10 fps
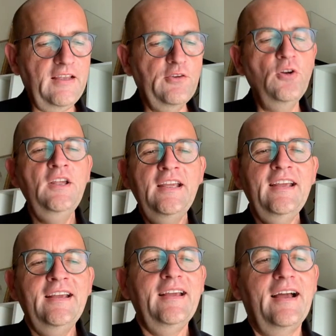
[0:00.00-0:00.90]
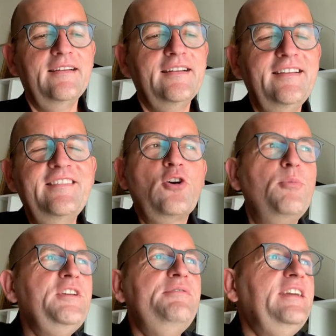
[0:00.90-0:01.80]
So this
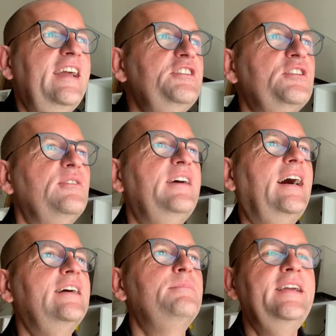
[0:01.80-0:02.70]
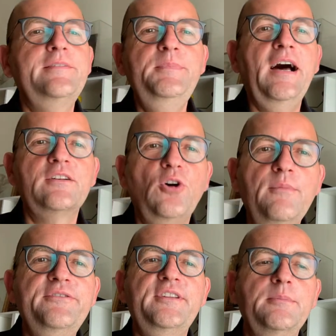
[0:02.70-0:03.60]
commodification of art makes me
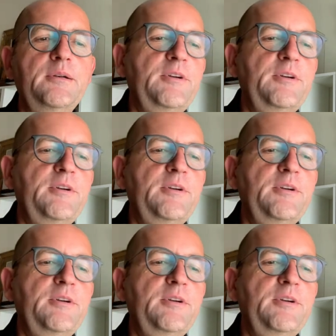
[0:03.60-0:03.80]
uncomfortable